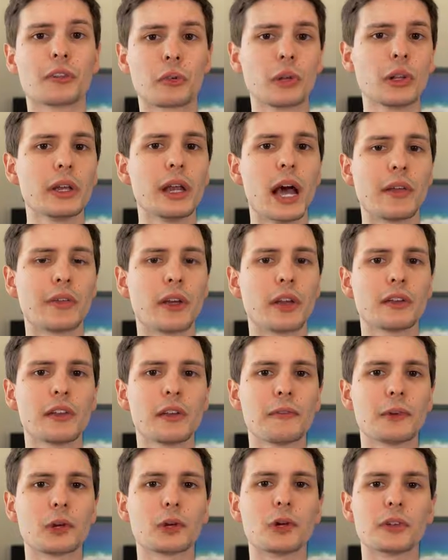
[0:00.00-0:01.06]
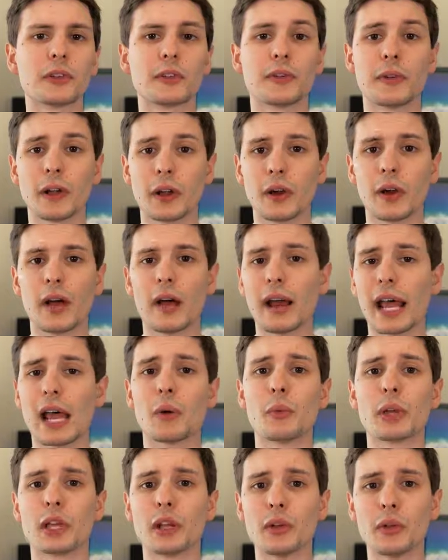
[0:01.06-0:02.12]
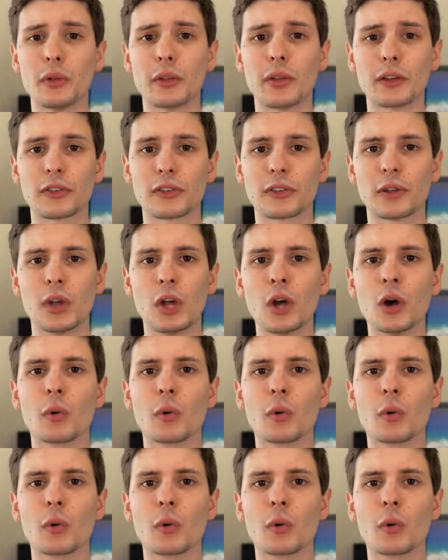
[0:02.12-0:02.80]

it's really not that difficult to figure out how we can do this.